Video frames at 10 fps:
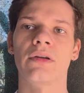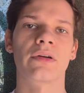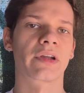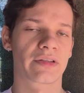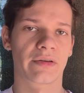
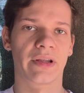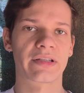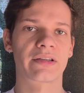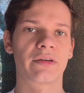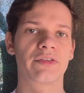Okay, so next
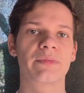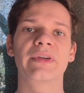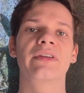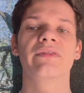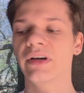is going to
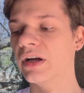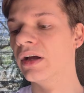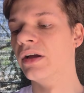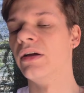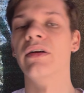be the
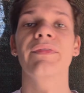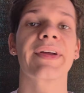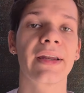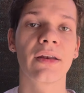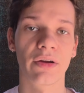
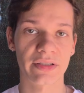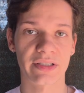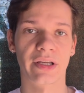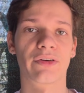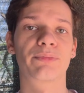very last
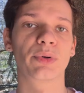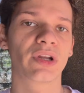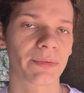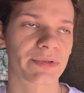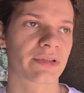set of
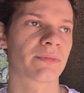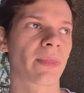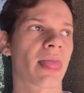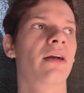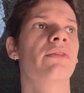pull-ups
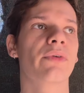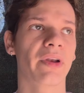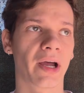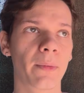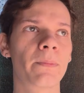for
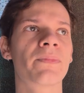now.